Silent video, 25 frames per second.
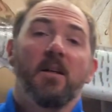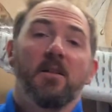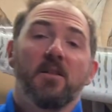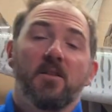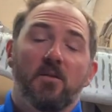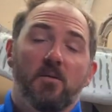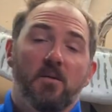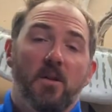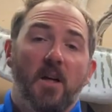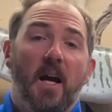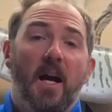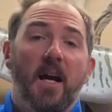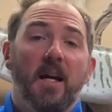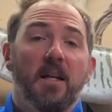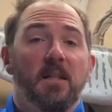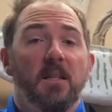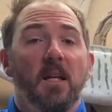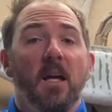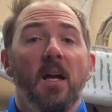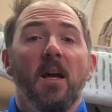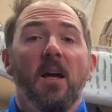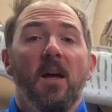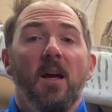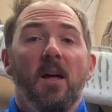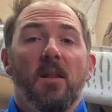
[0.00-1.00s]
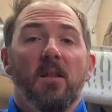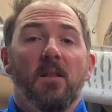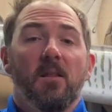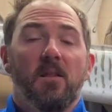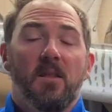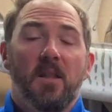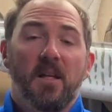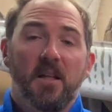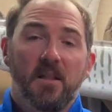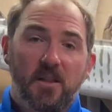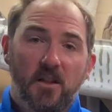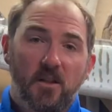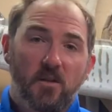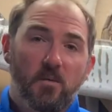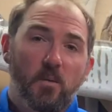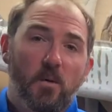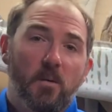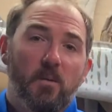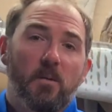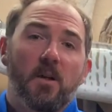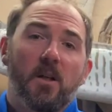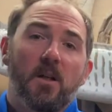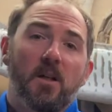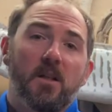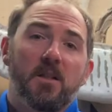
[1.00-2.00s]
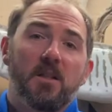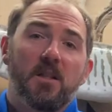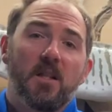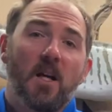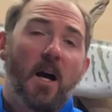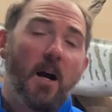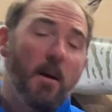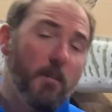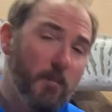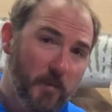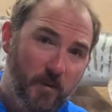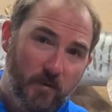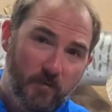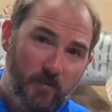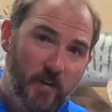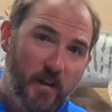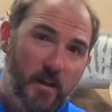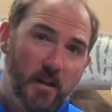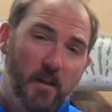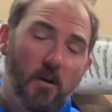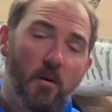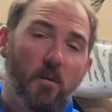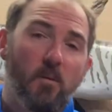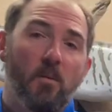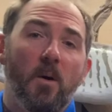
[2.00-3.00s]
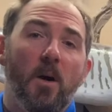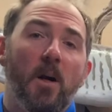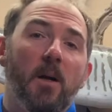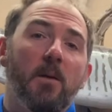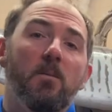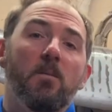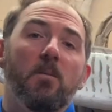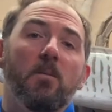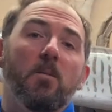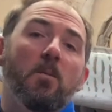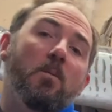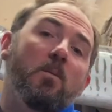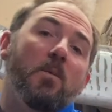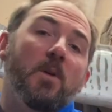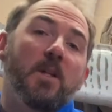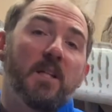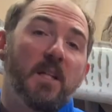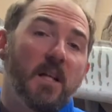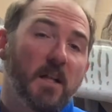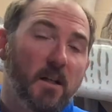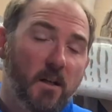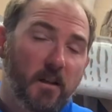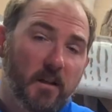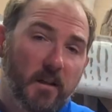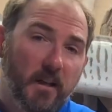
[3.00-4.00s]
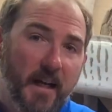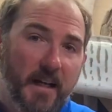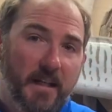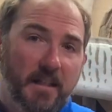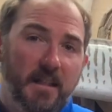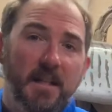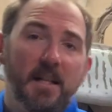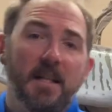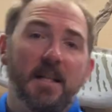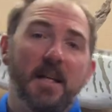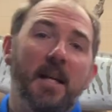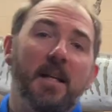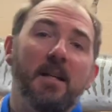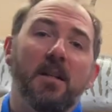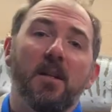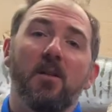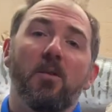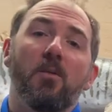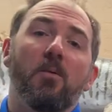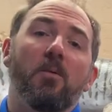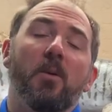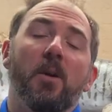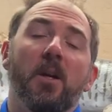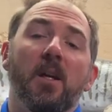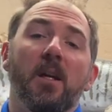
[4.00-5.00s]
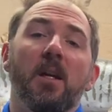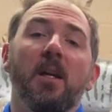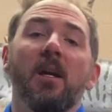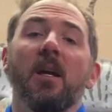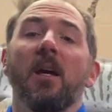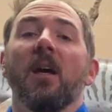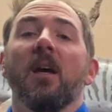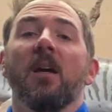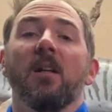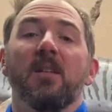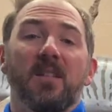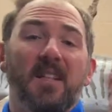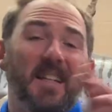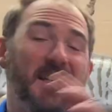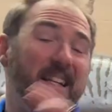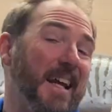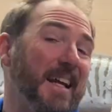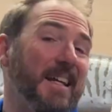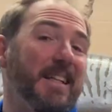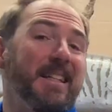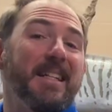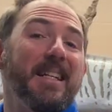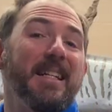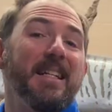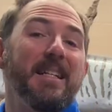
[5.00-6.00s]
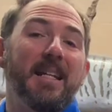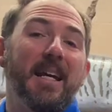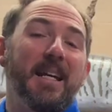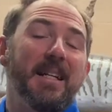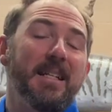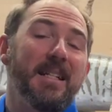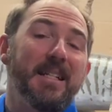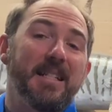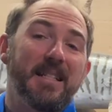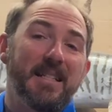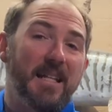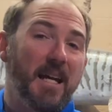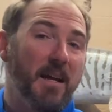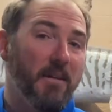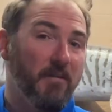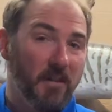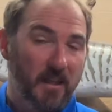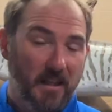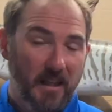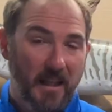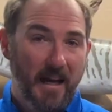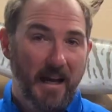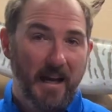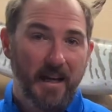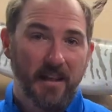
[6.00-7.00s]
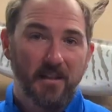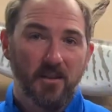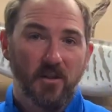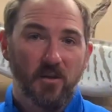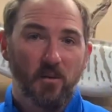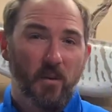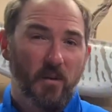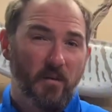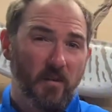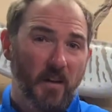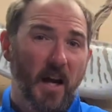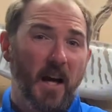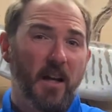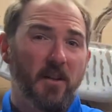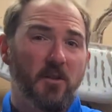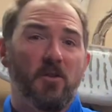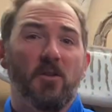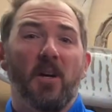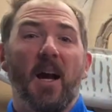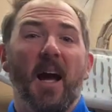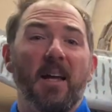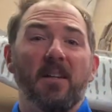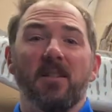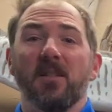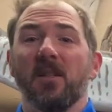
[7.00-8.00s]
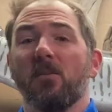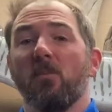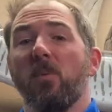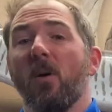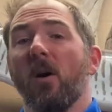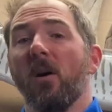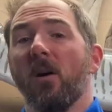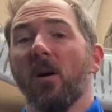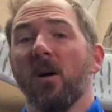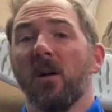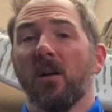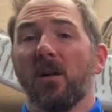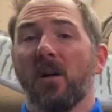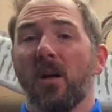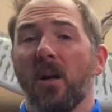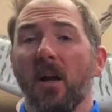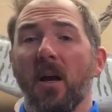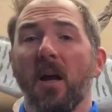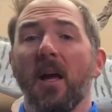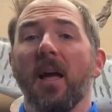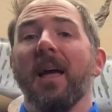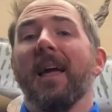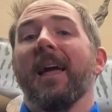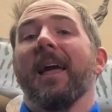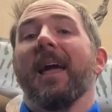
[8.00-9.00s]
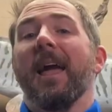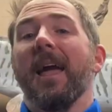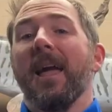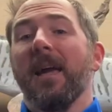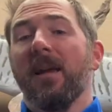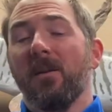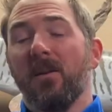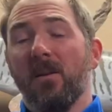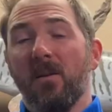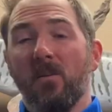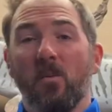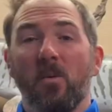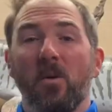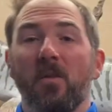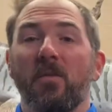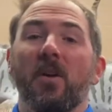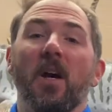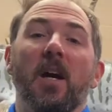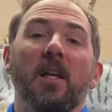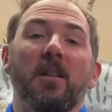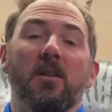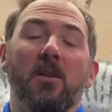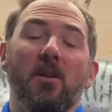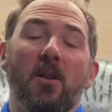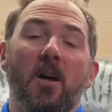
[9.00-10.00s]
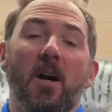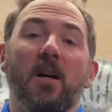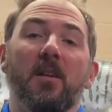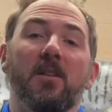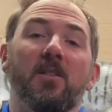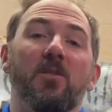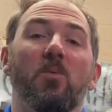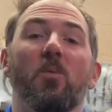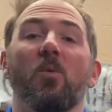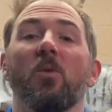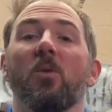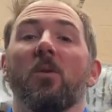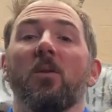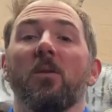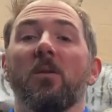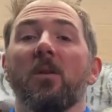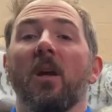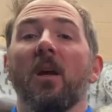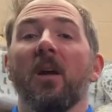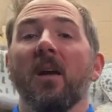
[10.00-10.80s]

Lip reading: So guys, this is where we're going to stop with video 1. We did our 1993 to 1997 line. So we've got Jurassic Park and we've got the Lost World.